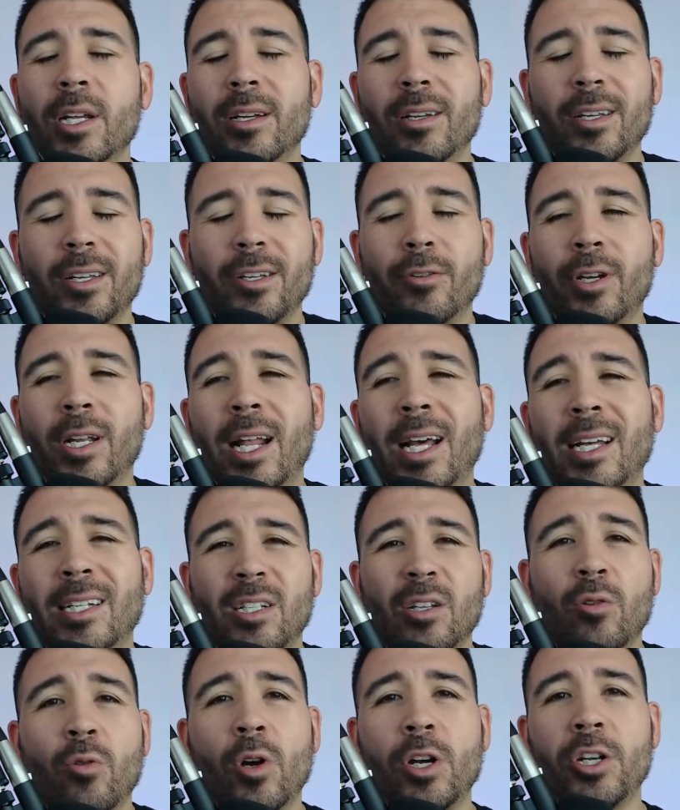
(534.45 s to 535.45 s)
You can ask
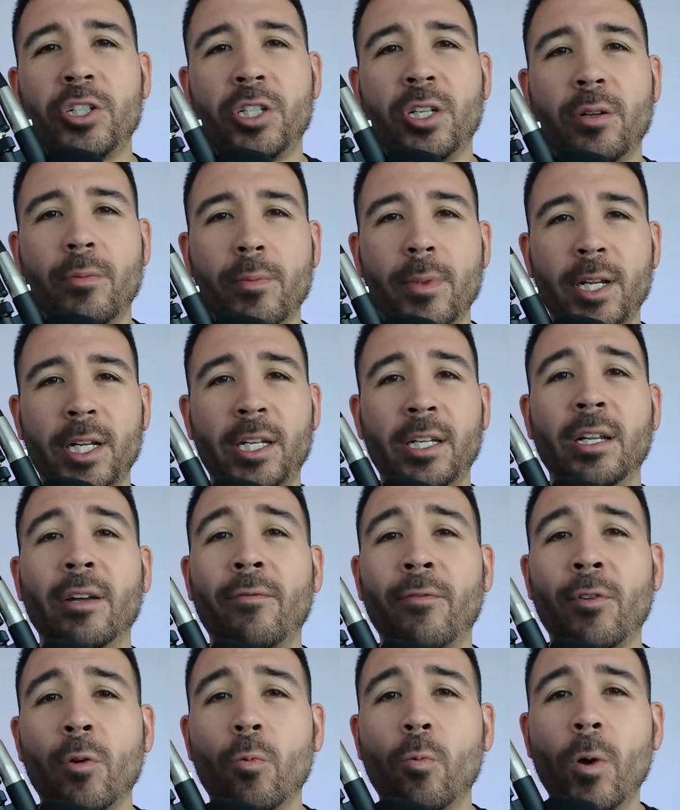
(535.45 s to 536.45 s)
the question in many
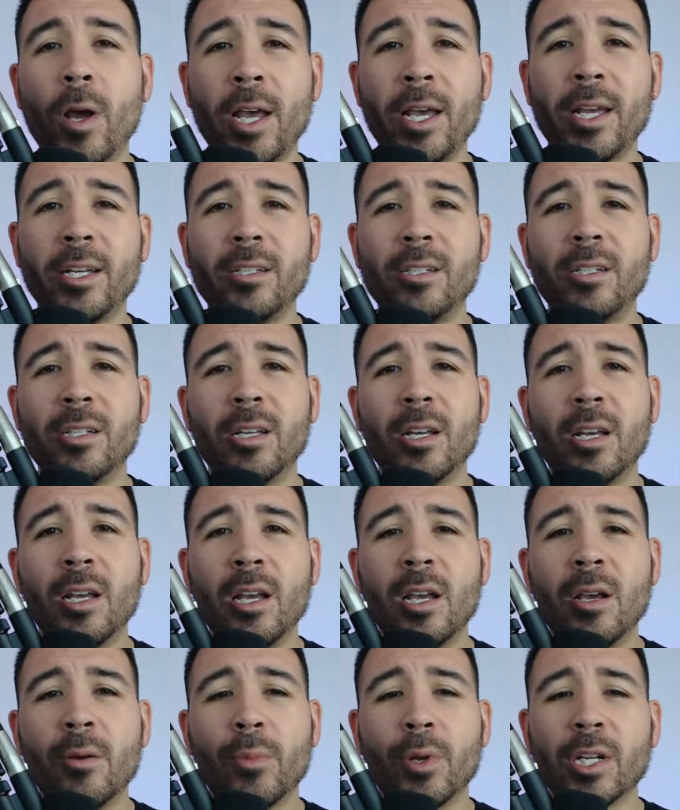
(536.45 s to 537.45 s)
different ways,
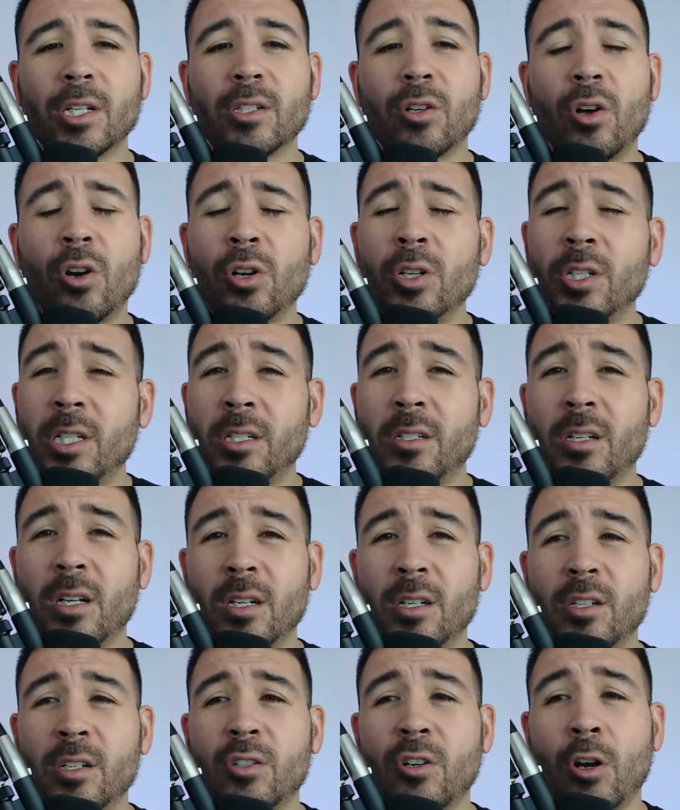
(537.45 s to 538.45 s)
but as long as it's
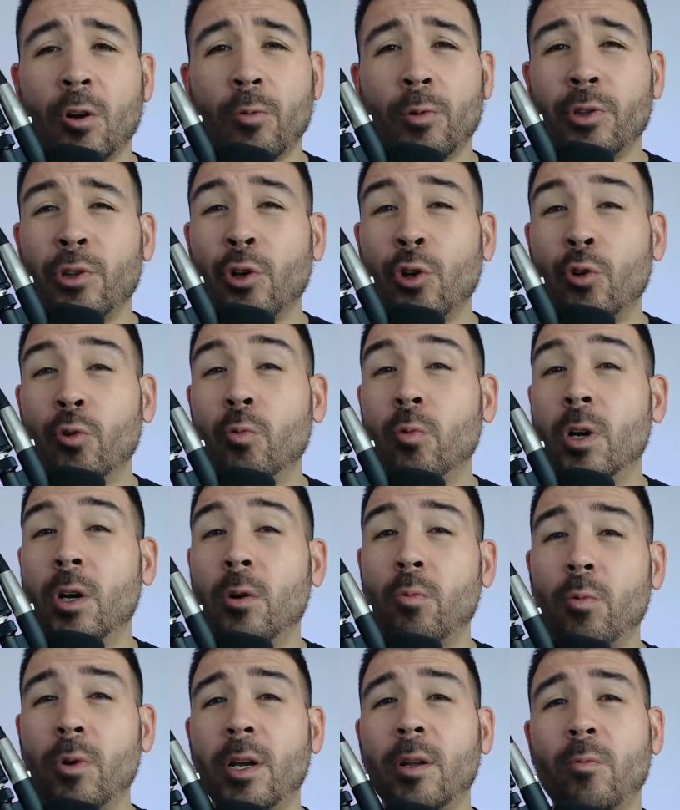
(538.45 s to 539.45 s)
going to start with who,
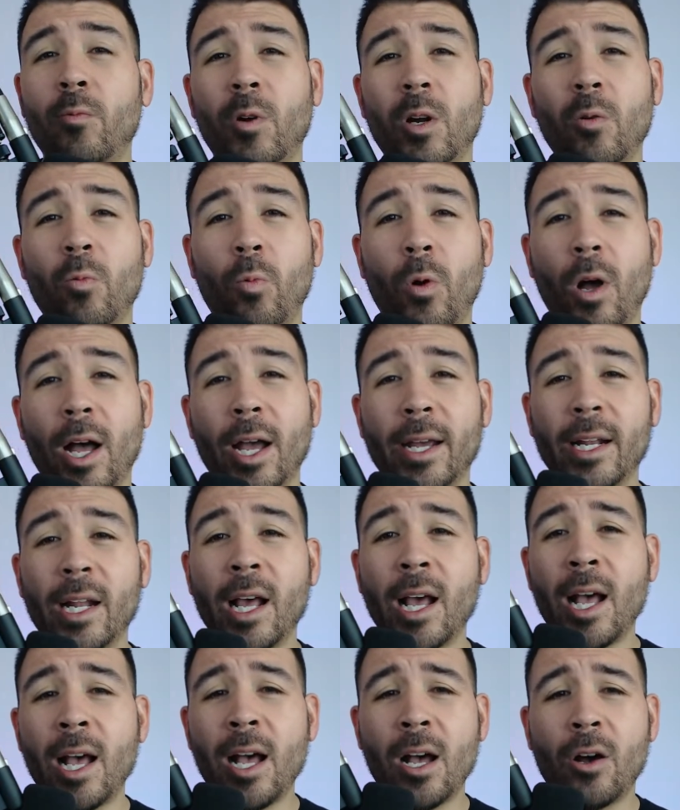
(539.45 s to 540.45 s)
what, when, where, why, and
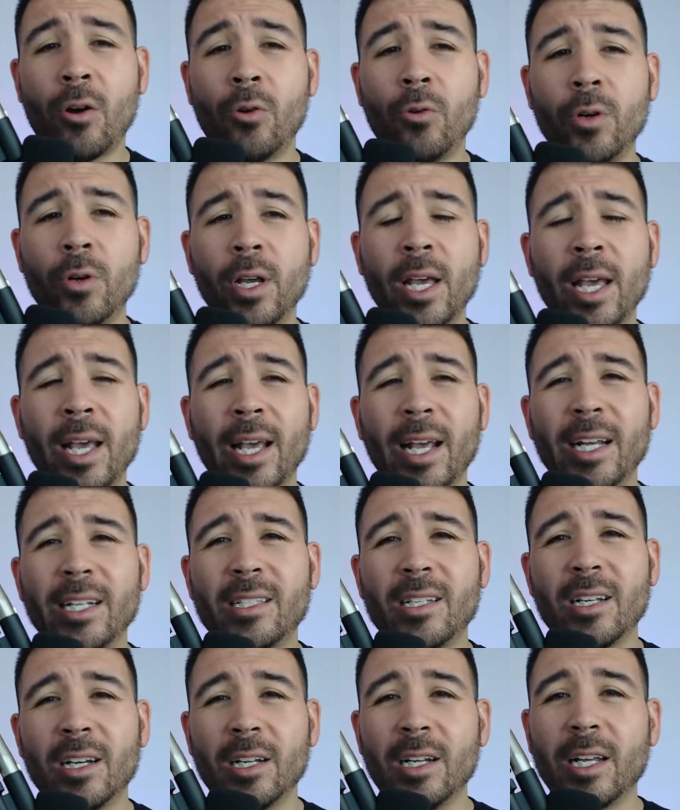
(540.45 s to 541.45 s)
how,
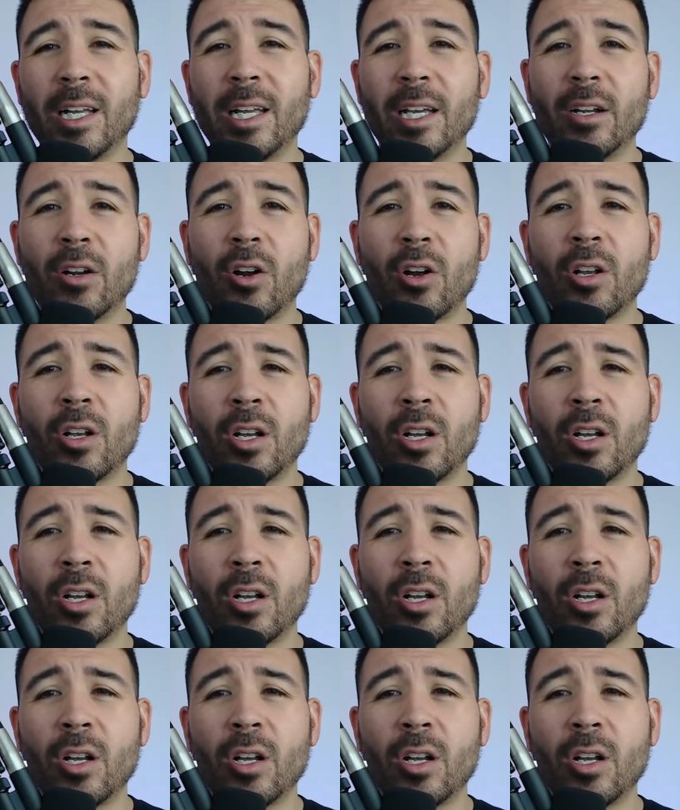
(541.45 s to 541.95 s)
it's going to get our